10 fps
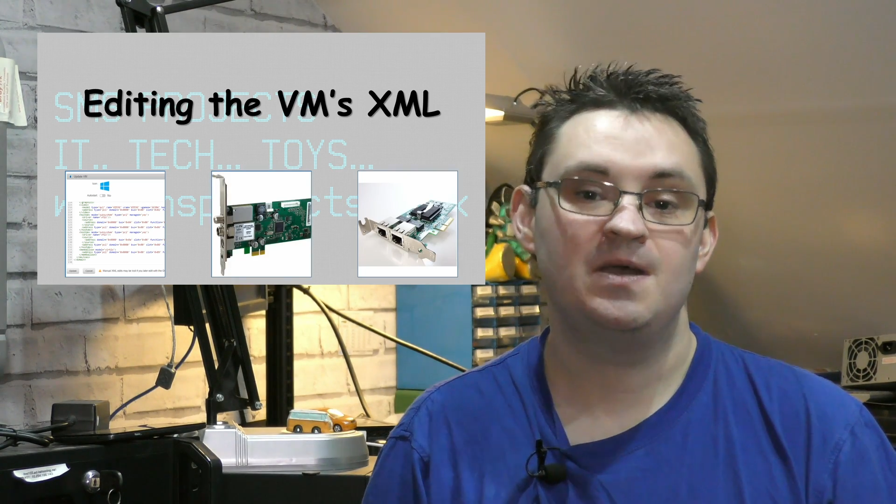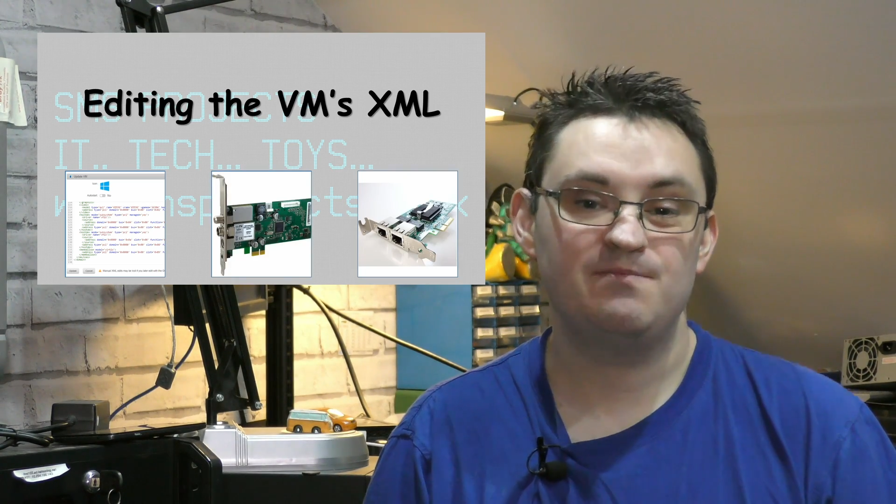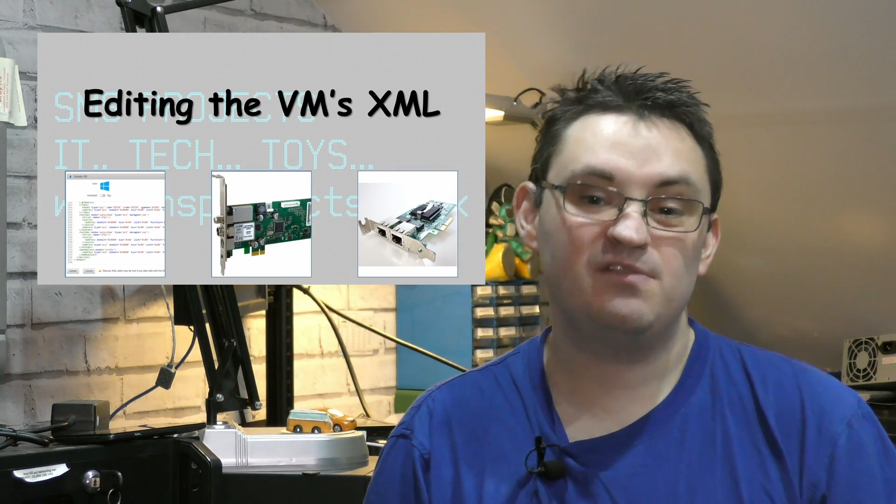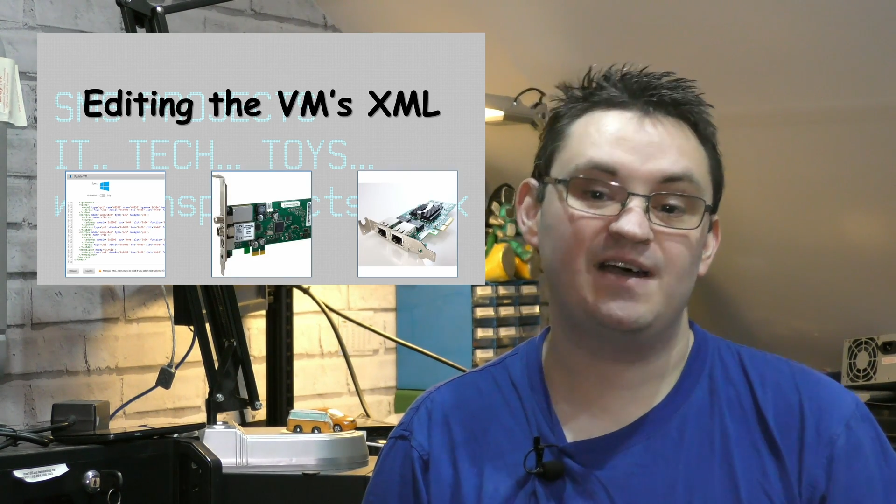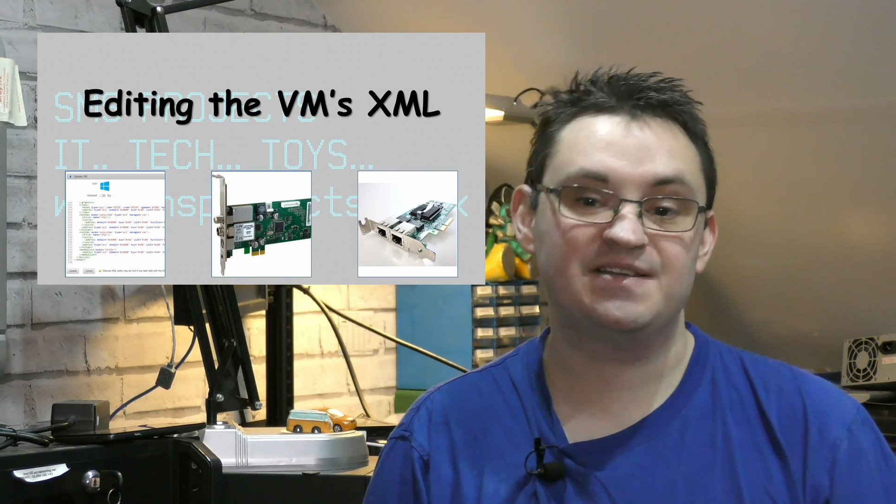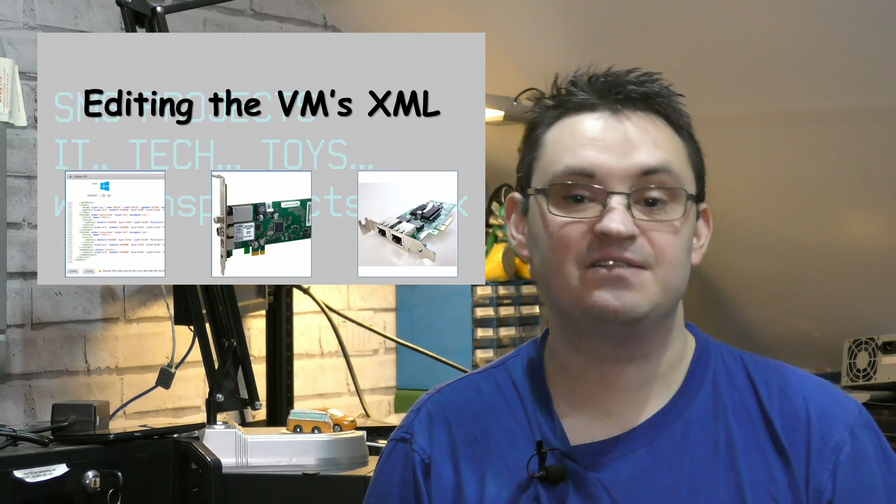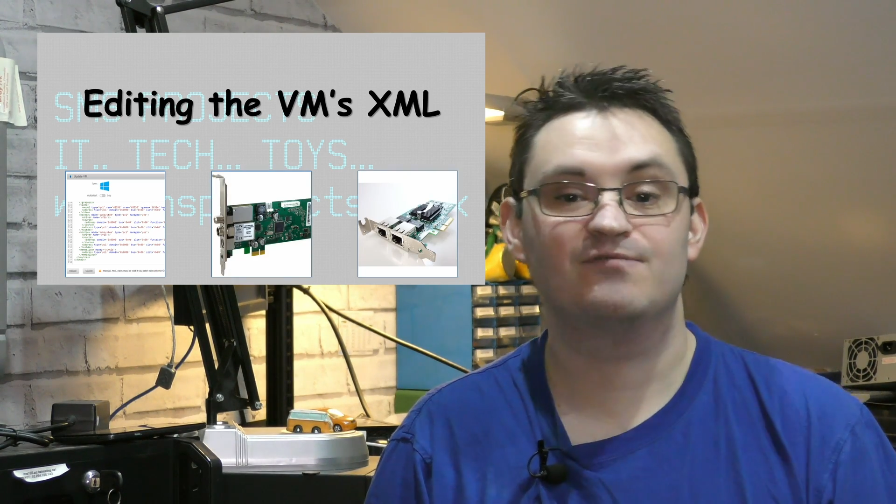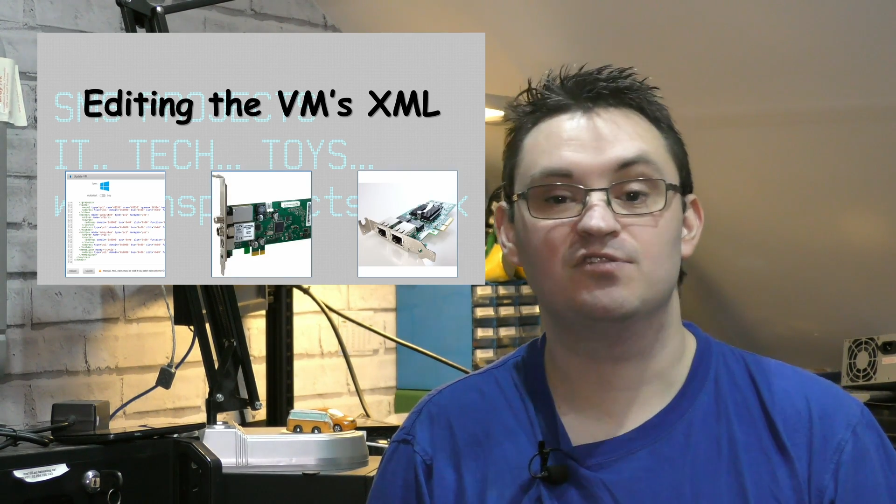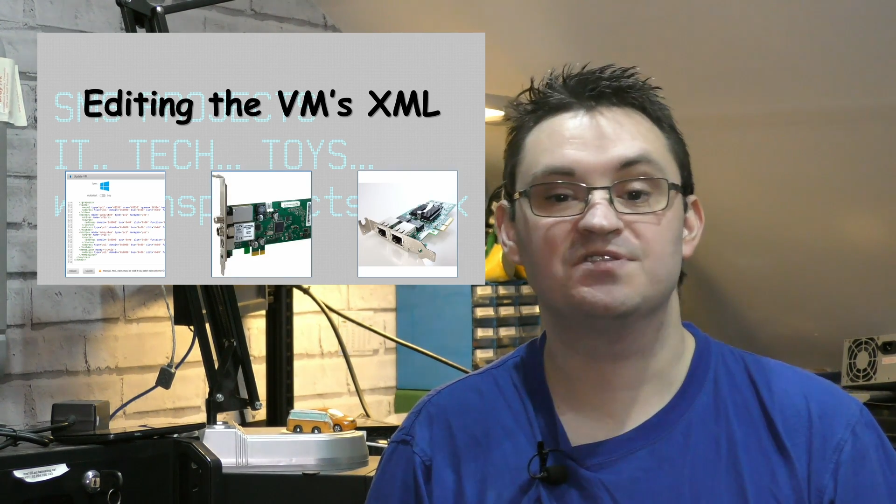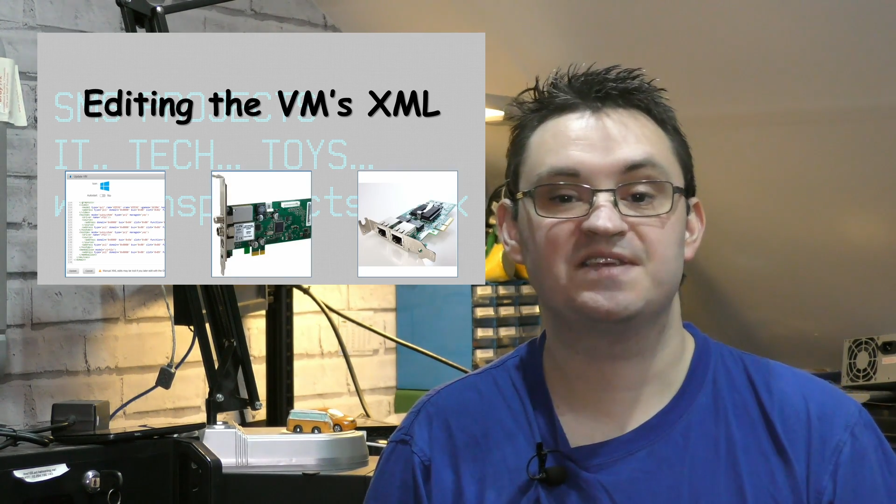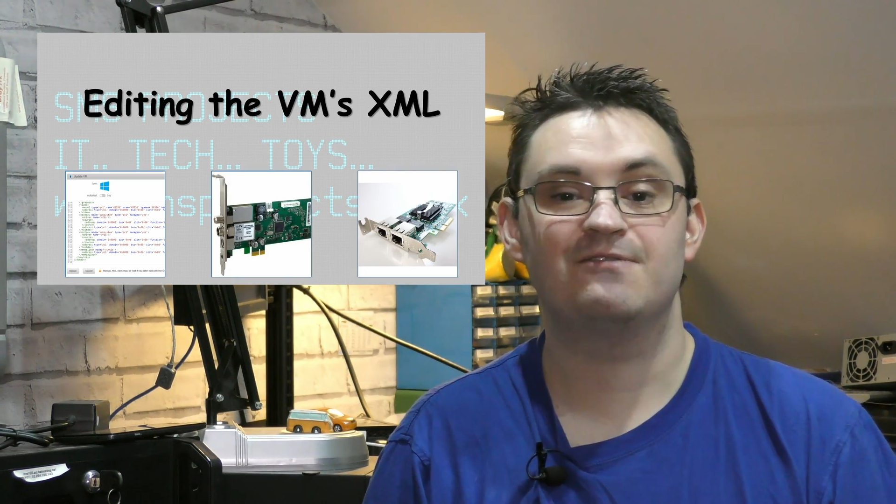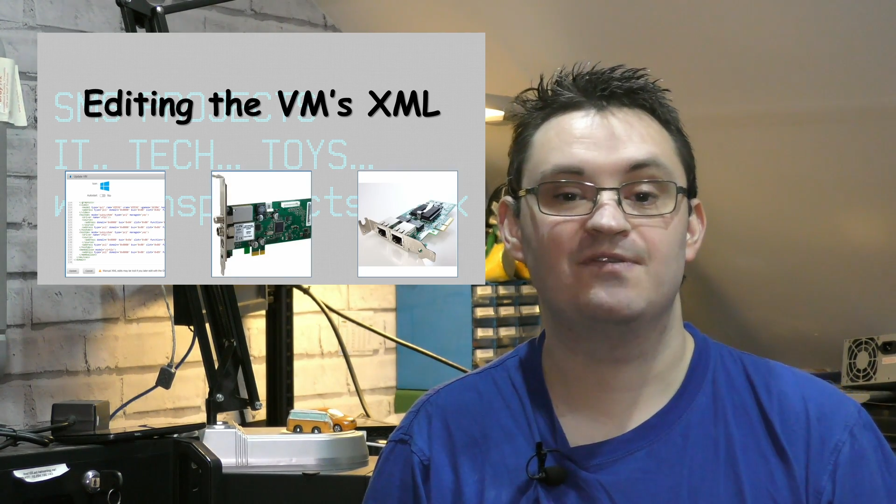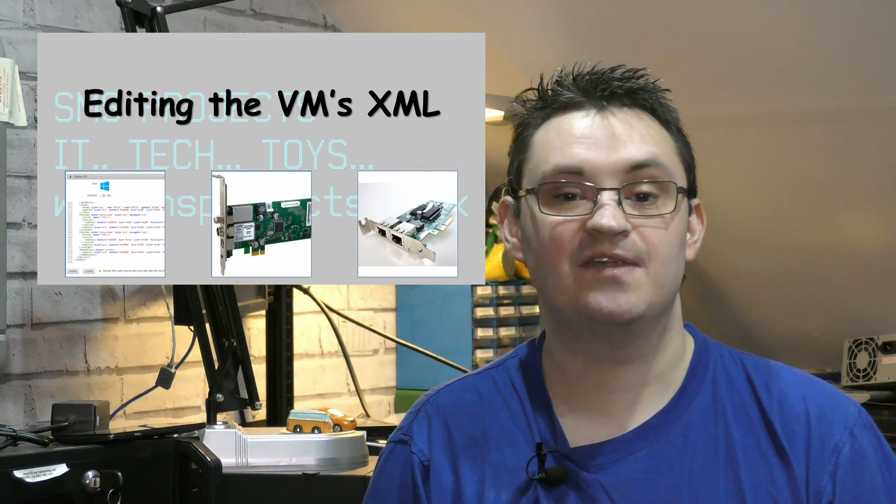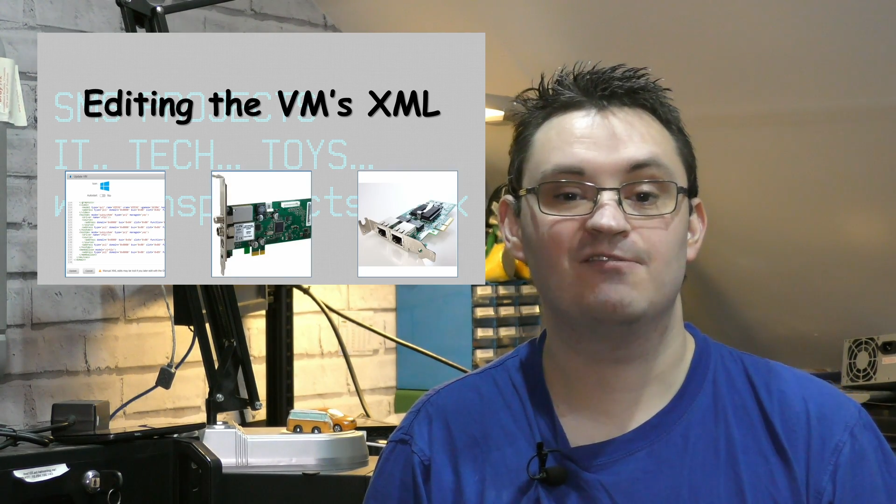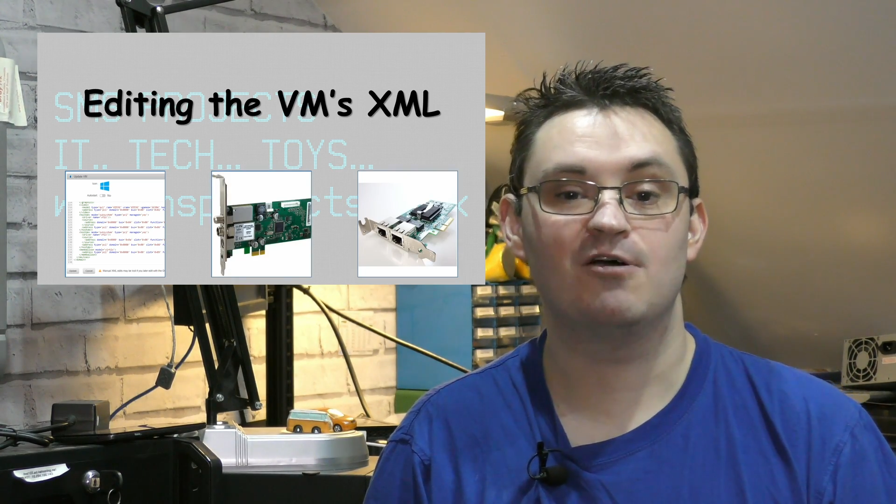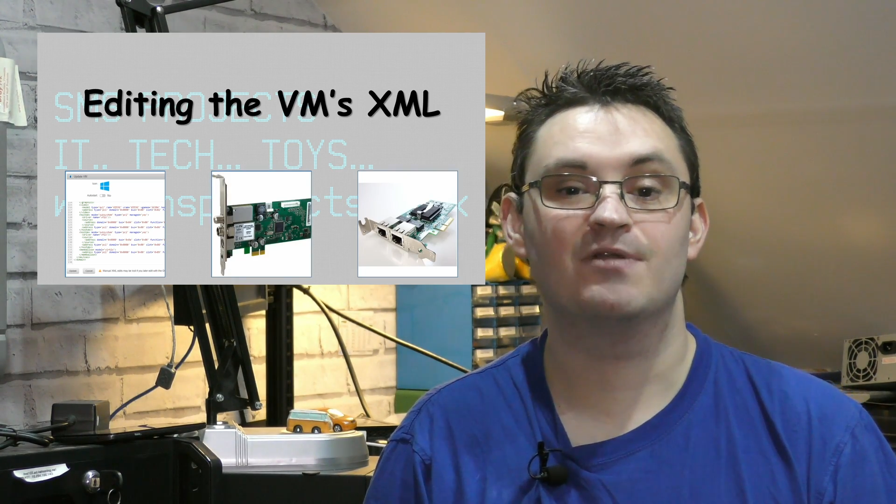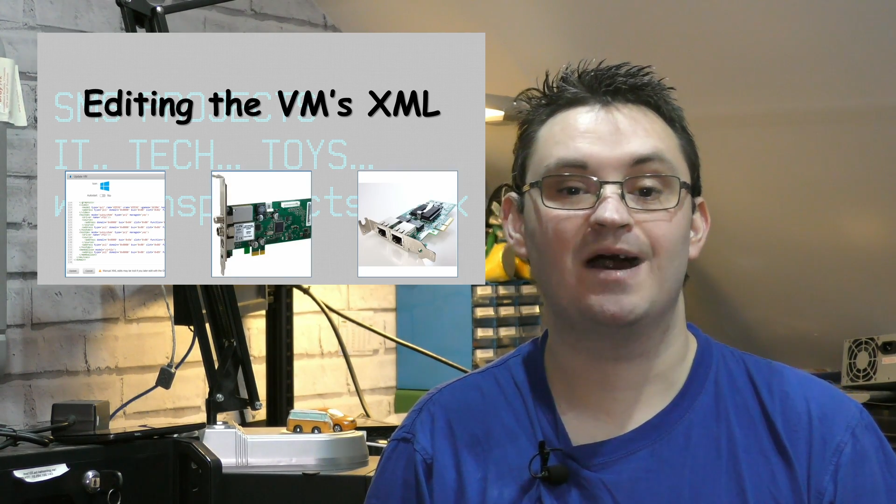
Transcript: provided of course they're in their own